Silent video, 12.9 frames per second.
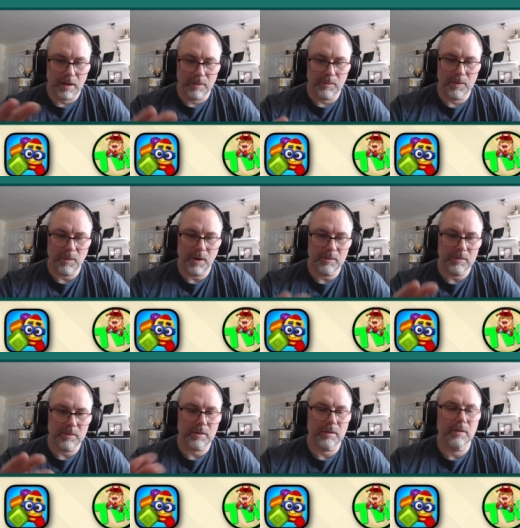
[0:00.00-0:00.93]
We
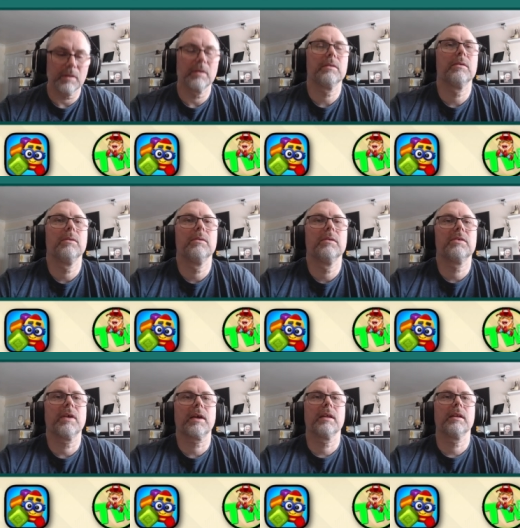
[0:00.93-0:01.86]
won't do the
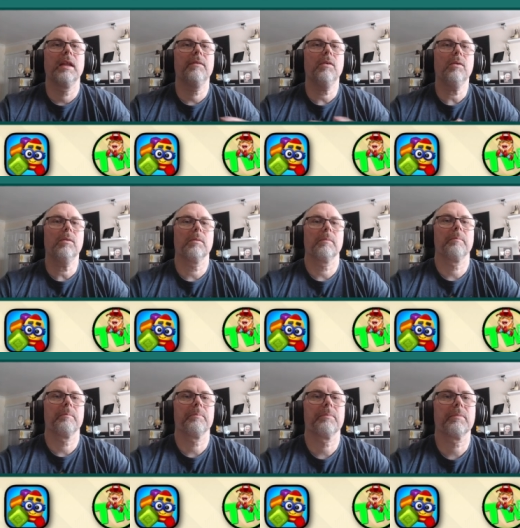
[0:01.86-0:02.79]
2nd level,
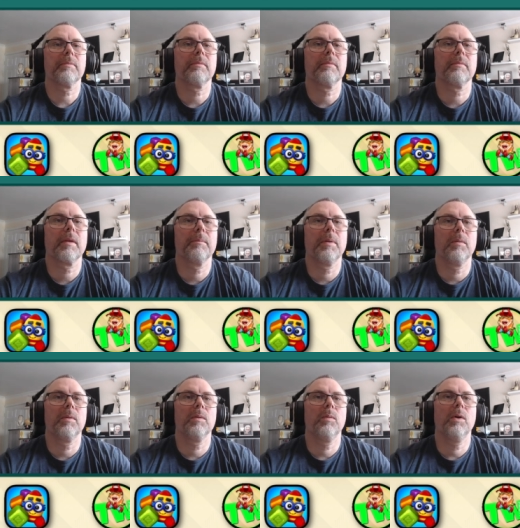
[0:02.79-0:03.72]
but
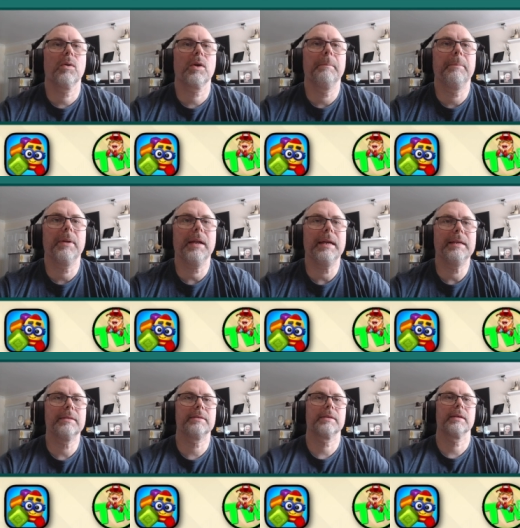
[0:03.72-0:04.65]
we will
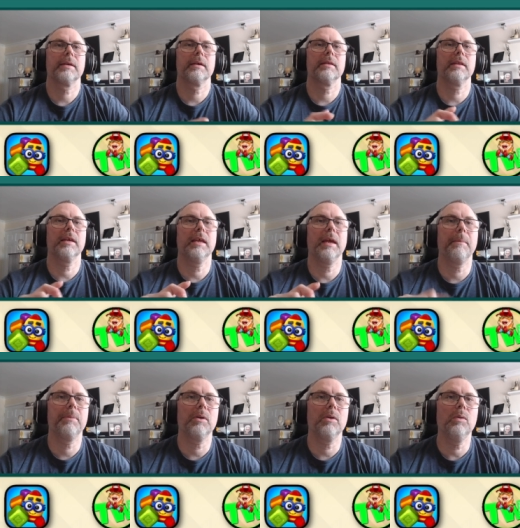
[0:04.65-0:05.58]
complete the
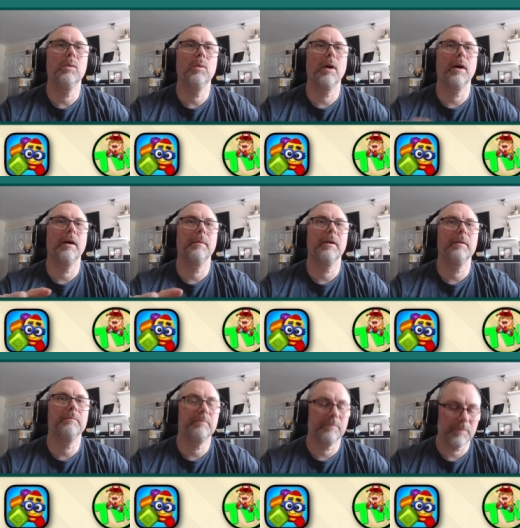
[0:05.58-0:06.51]
blue
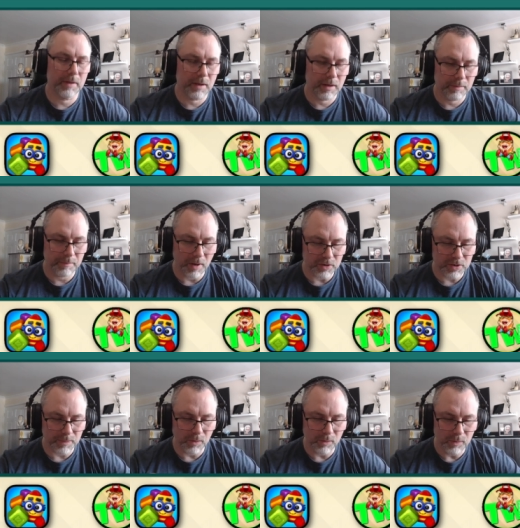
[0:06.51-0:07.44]

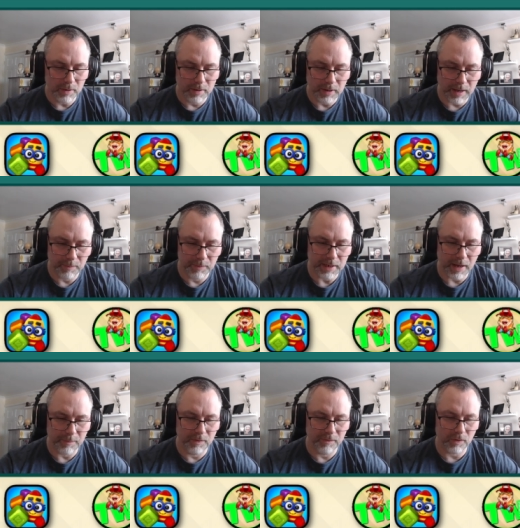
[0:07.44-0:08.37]
basketball, and we now
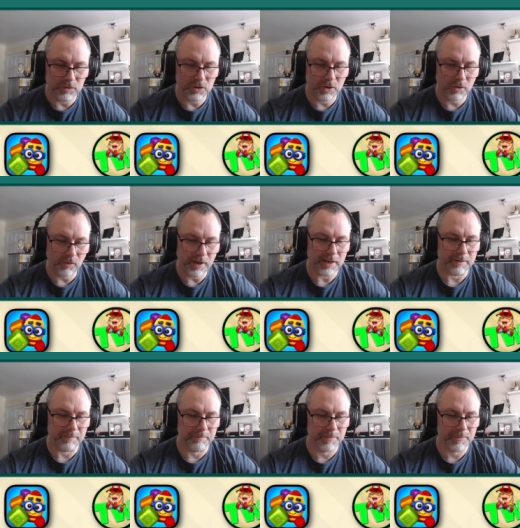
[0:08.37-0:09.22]
move on to the green.